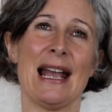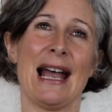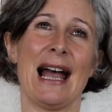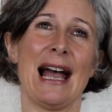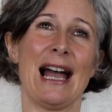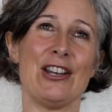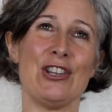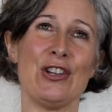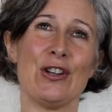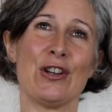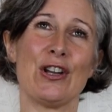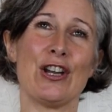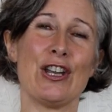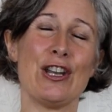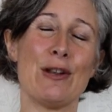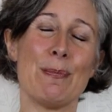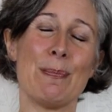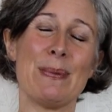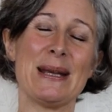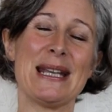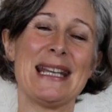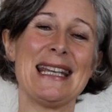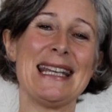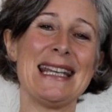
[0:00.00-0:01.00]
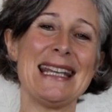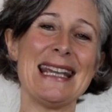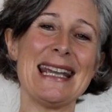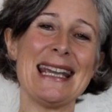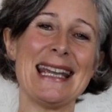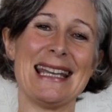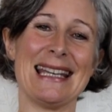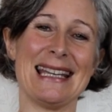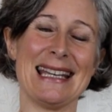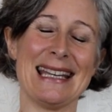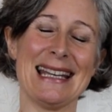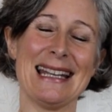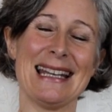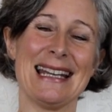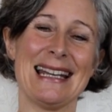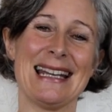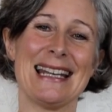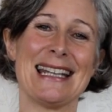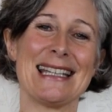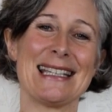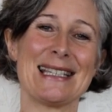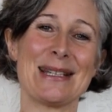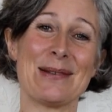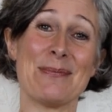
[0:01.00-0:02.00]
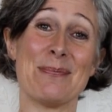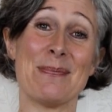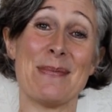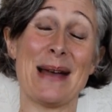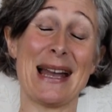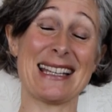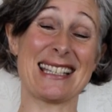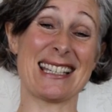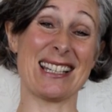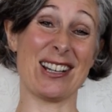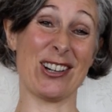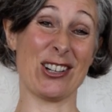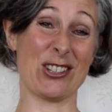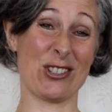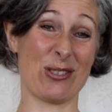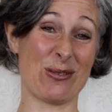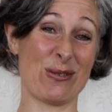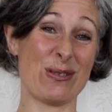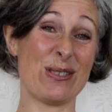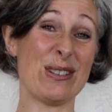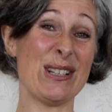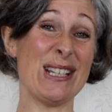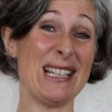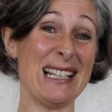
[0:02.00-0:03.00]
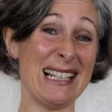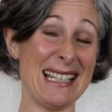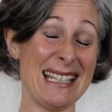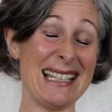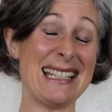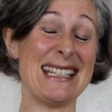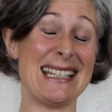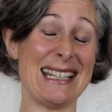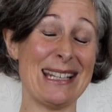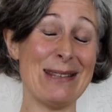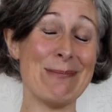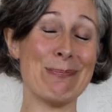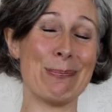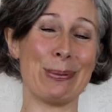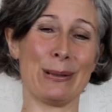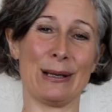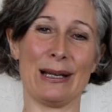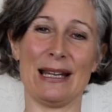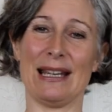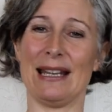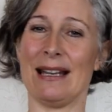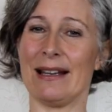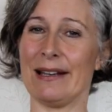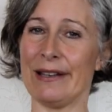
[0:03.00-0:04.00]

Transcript: and you're going to begin to massage really deeply.